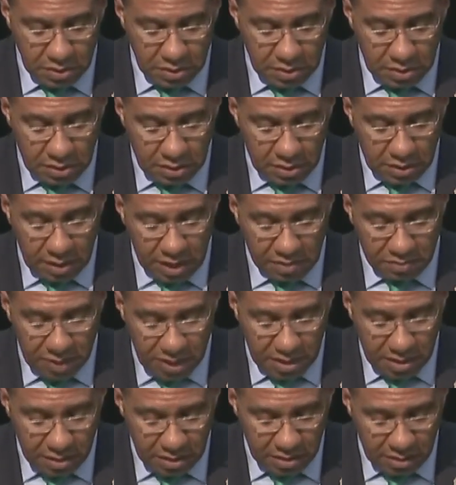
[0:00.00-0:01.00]
Let
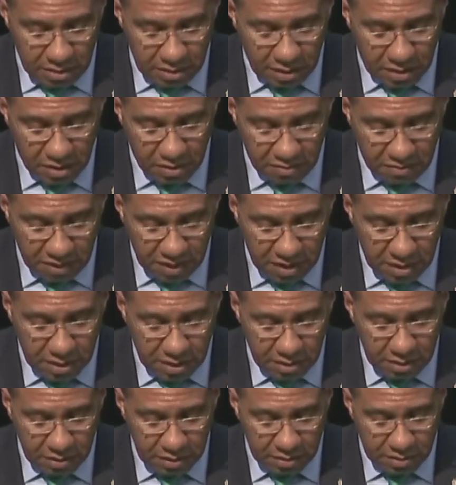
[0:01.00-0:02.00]
me convey
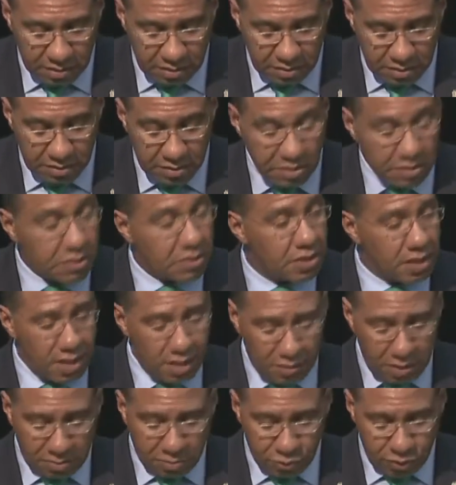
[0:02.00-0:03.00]
sincere
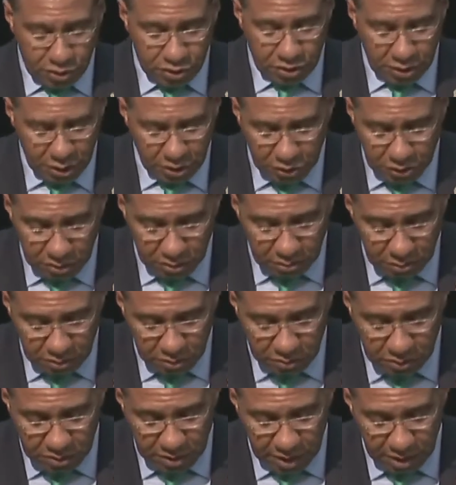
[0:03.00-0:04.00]
appreciation to
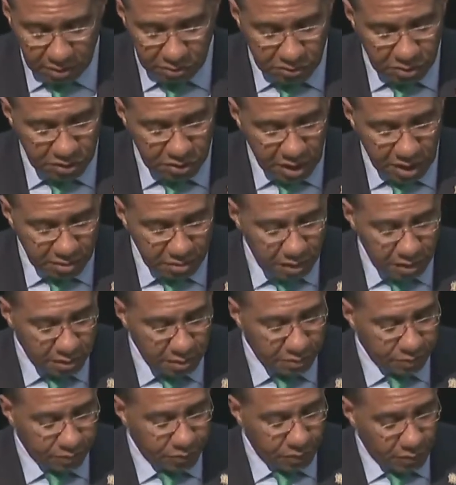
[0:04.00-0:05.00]
Secretary General
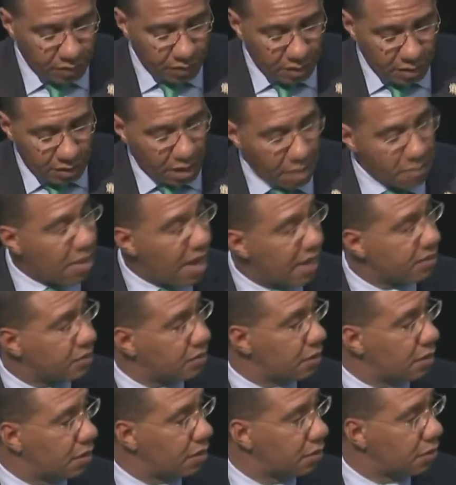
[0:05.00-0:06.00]

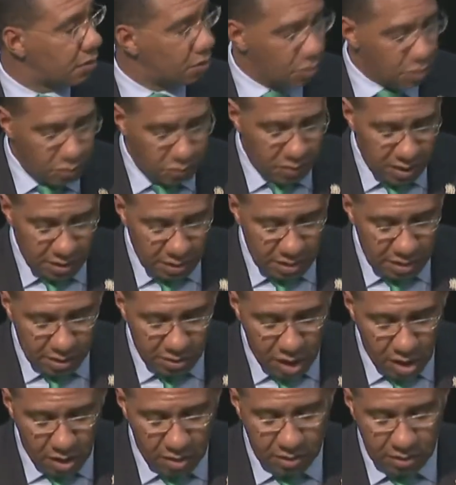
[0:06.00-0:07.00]
Ambassador Erwin
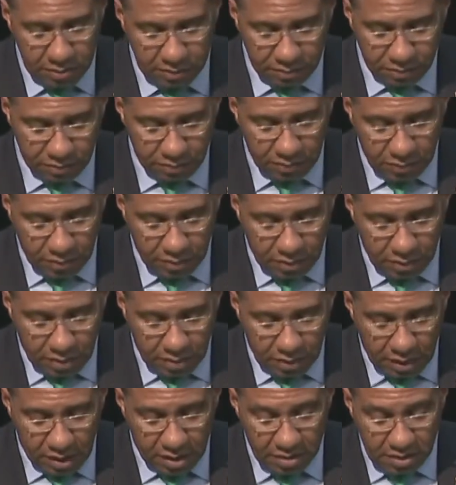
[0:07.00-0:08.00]
LaRocque
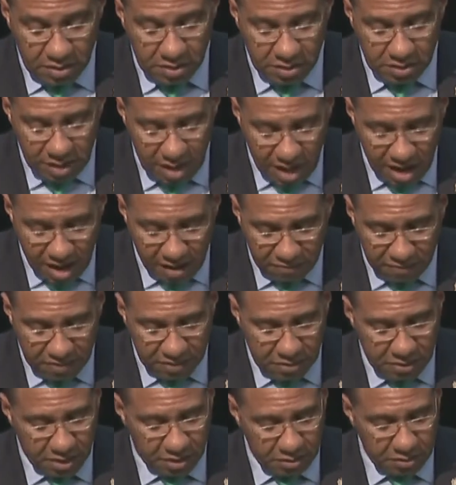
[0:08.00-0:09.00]
and the staff at the
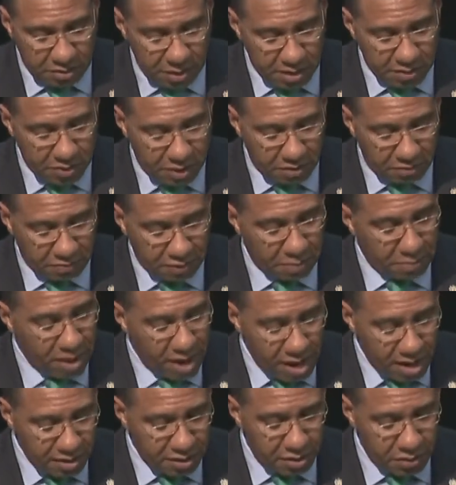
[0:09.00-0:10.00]
Secretariat for
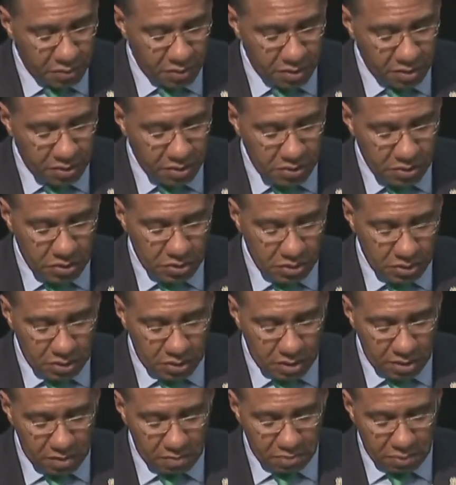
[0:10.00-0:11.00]
partnering with us
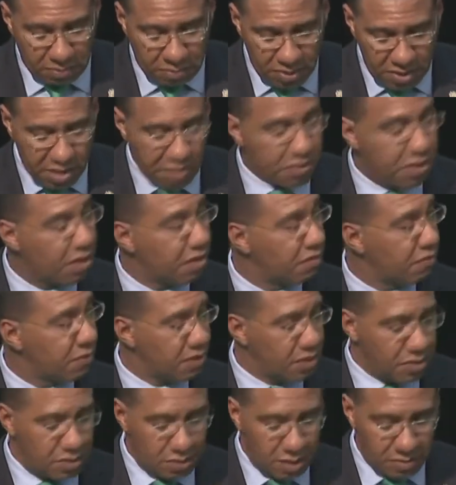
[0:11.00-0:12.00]
in preparing for this
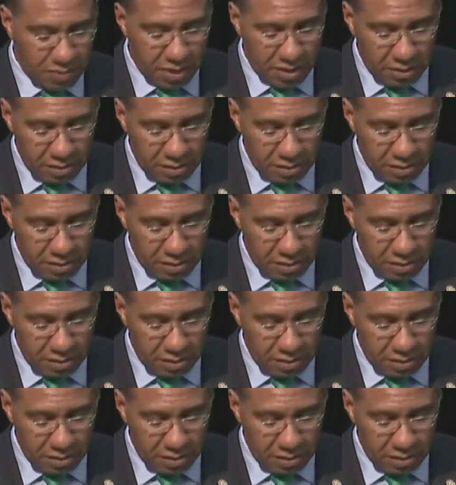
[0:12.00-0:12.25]
summit.